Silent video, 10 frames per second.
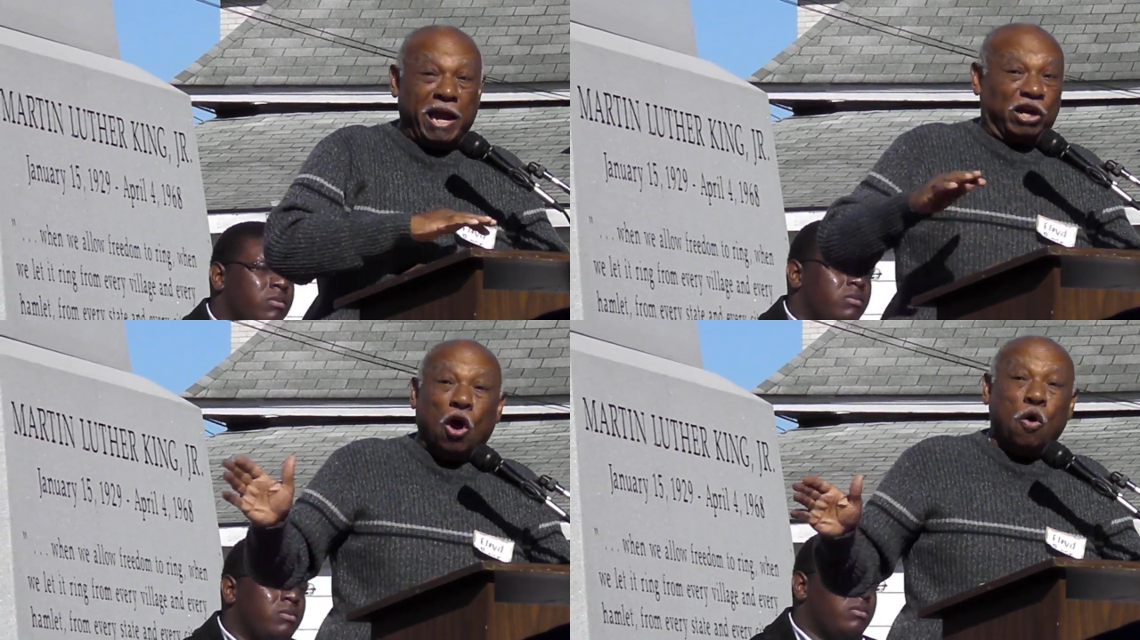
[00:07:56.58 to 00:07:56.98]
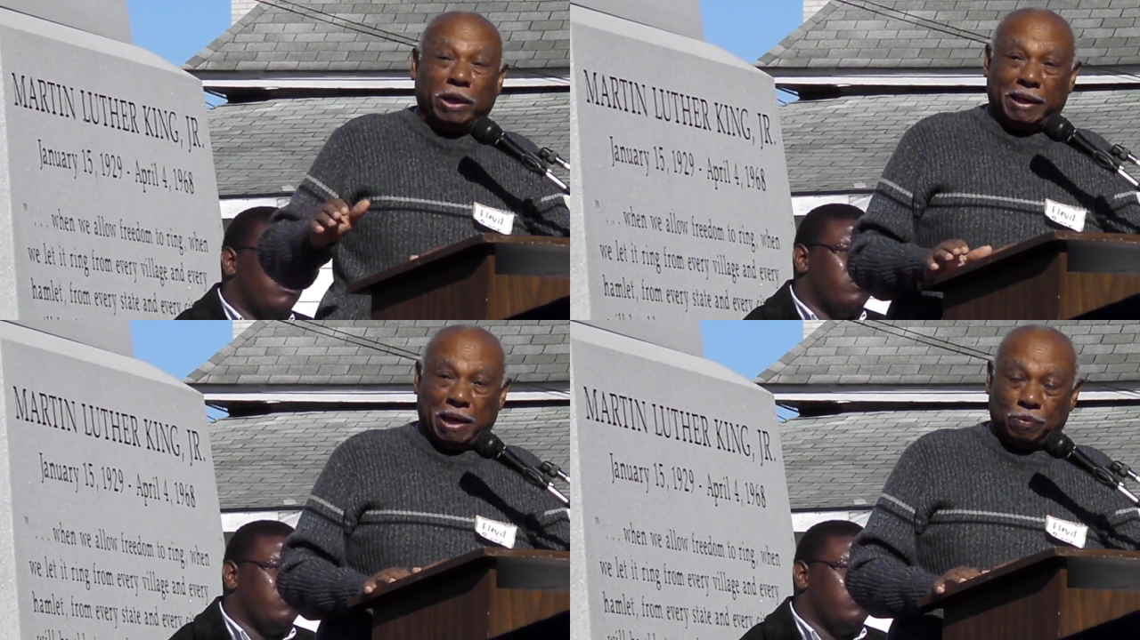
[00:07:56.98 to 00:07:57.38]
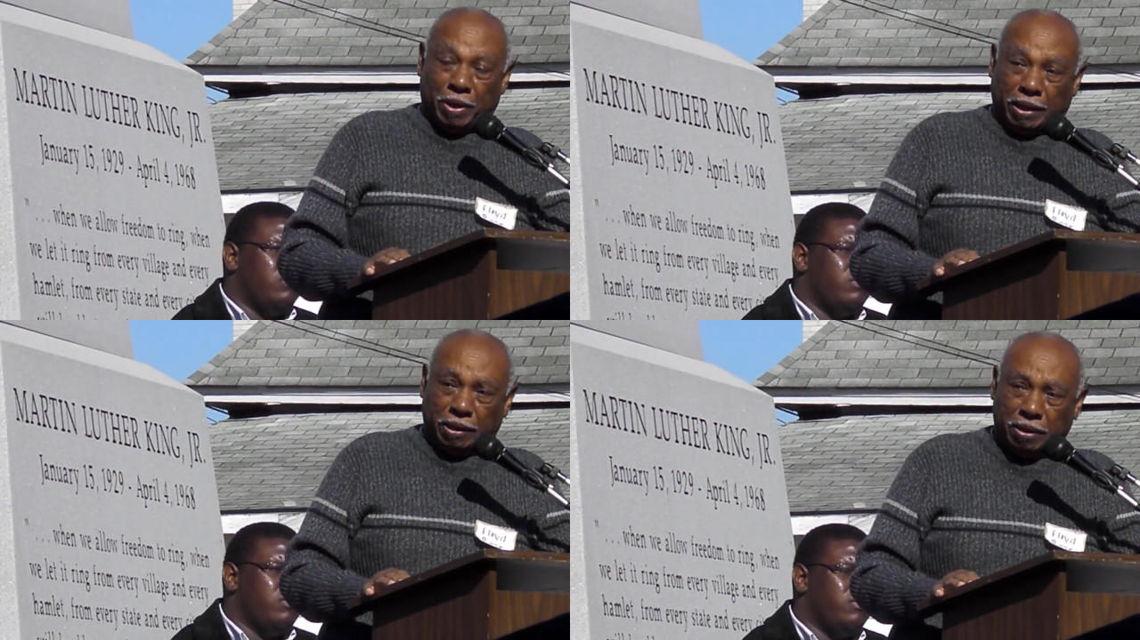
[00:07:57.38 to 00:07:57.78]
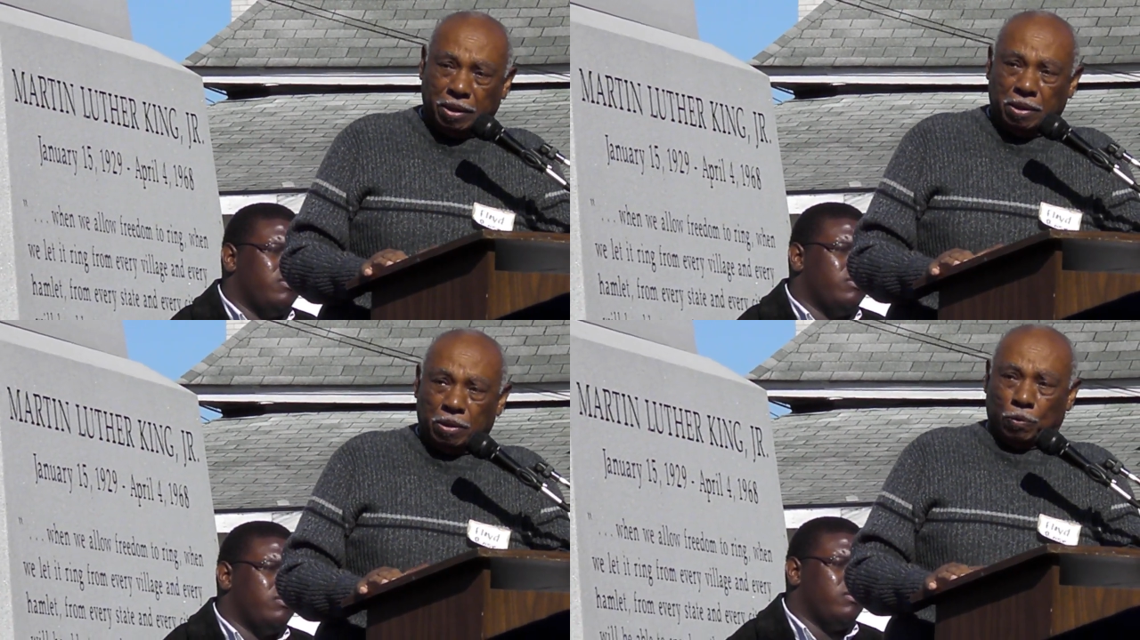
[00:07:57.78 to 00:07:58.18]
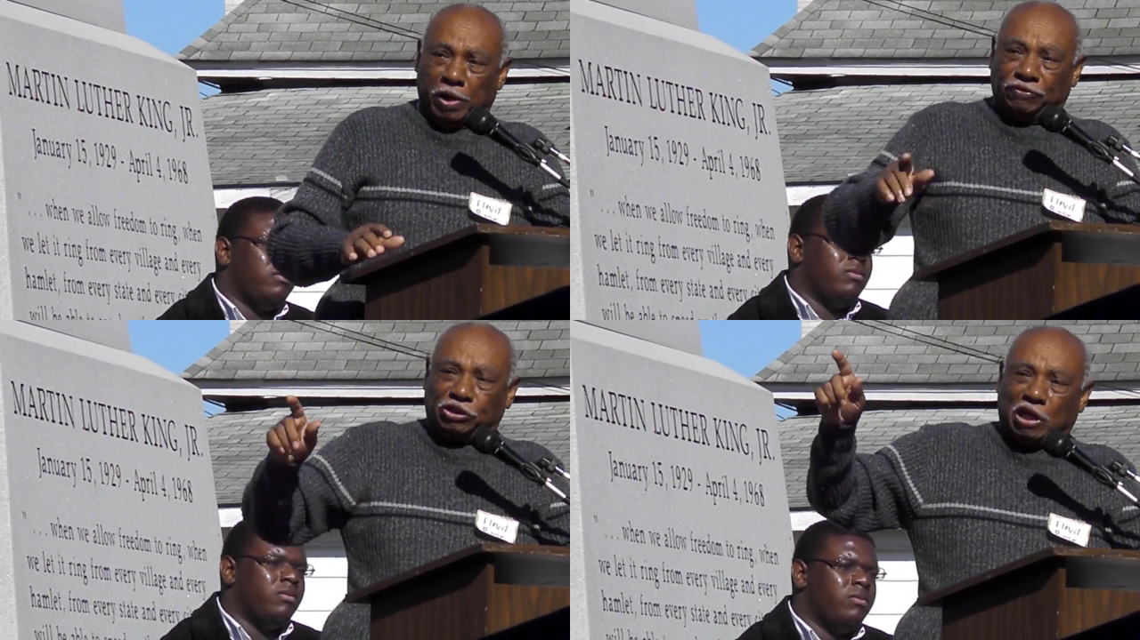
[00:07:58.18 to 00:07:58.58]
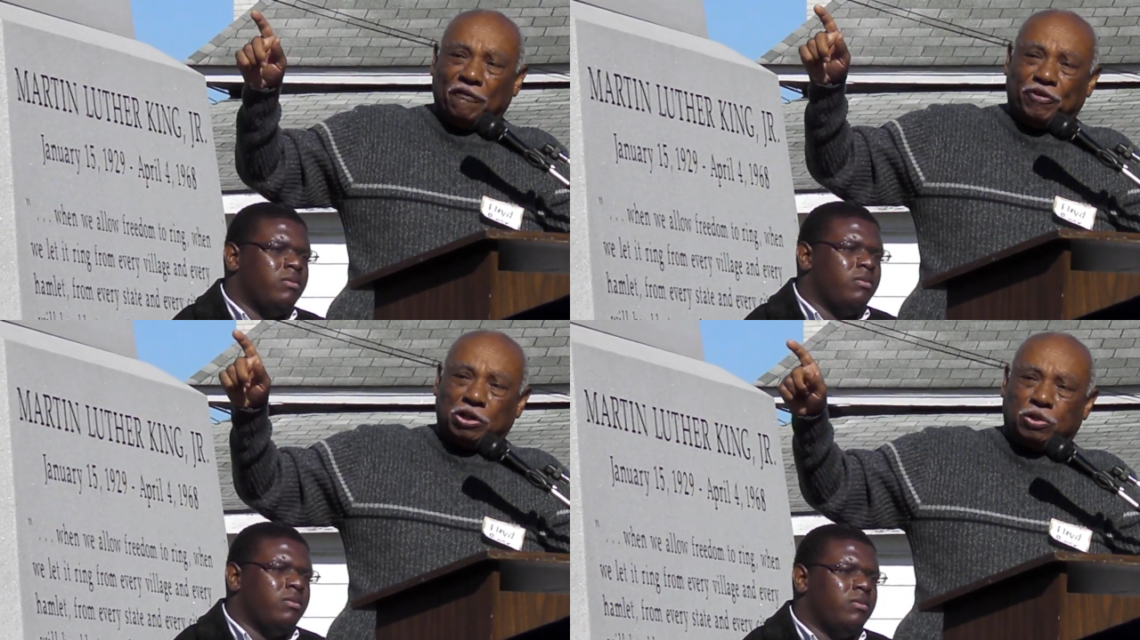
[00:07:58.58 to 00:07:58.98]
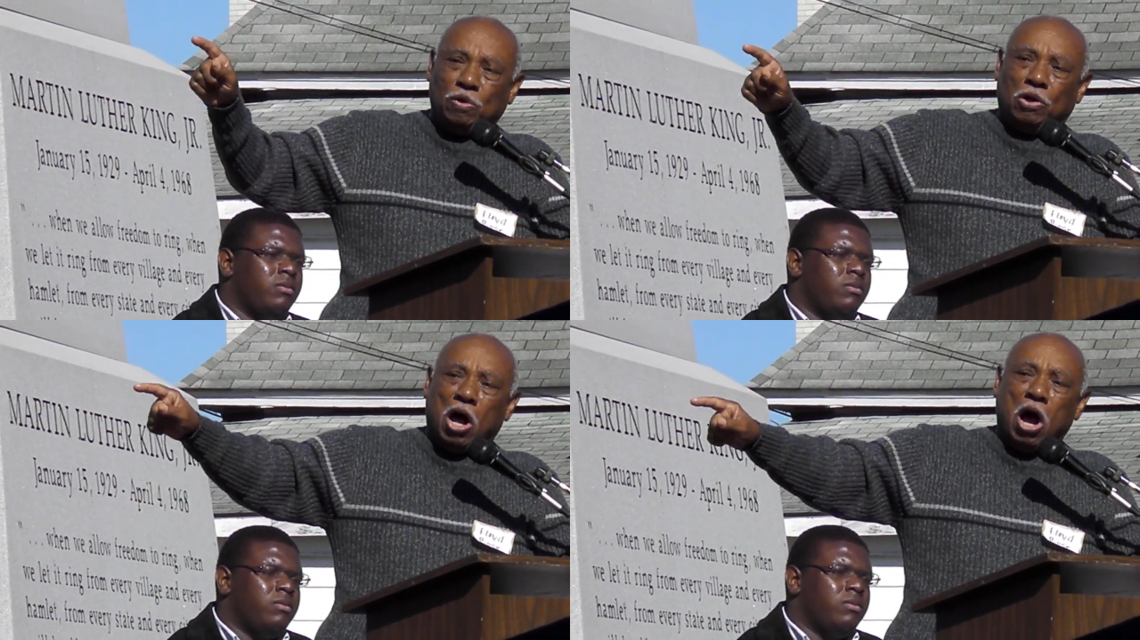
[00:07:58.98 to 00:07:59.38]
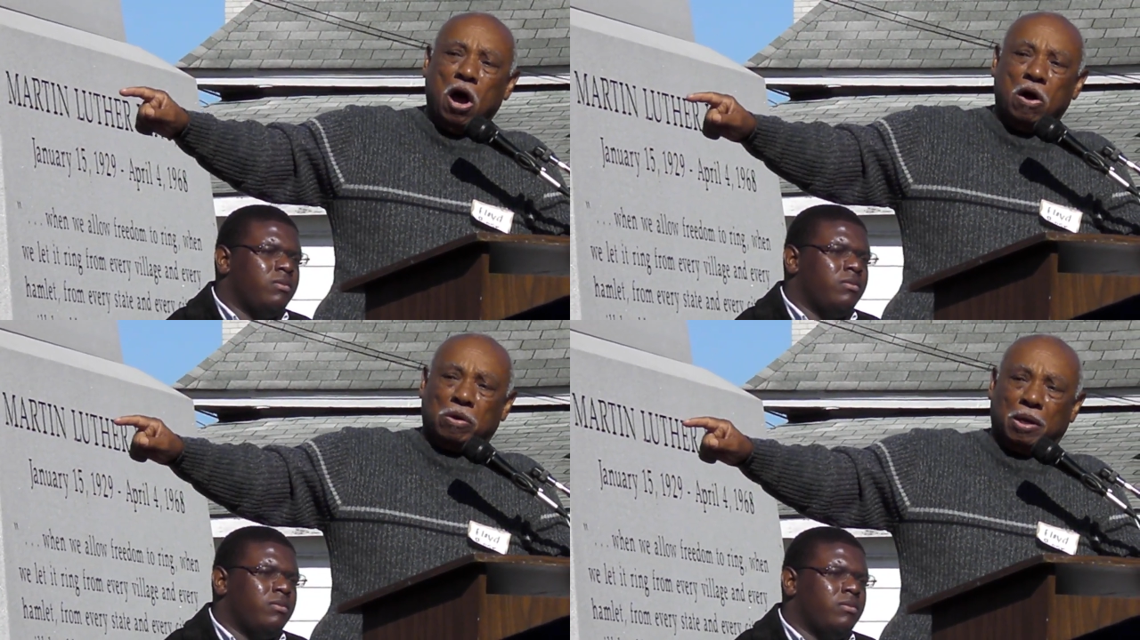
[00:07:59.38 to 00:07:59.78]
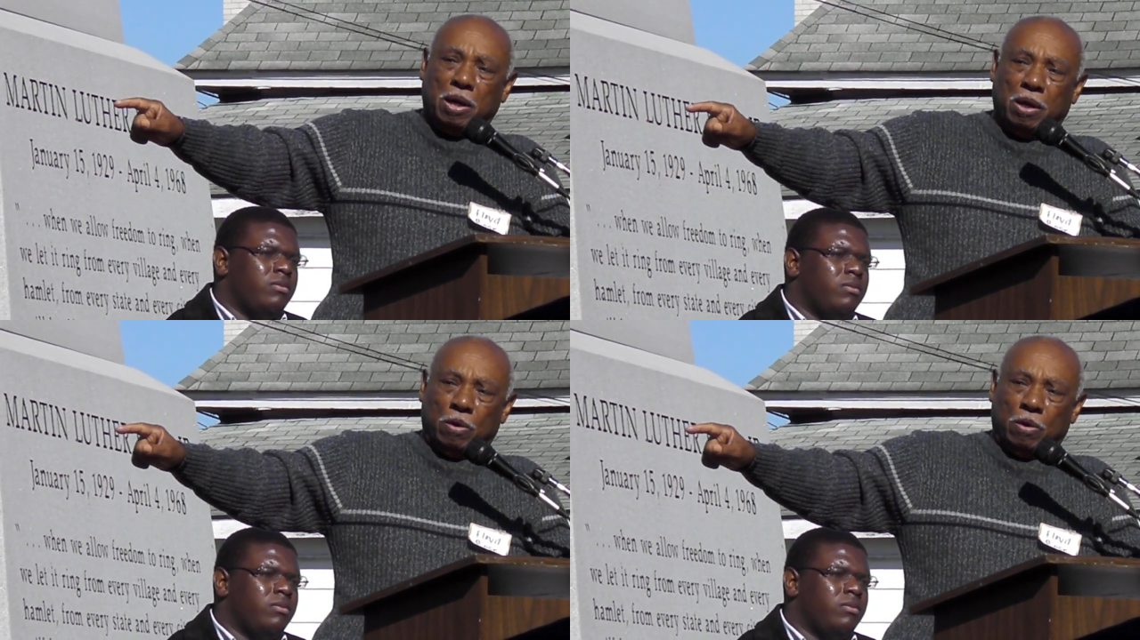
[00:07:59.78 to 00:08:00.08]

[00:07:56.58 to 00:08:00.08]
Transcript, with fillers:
Speaker 1: ain't going that way. We've suffered too long.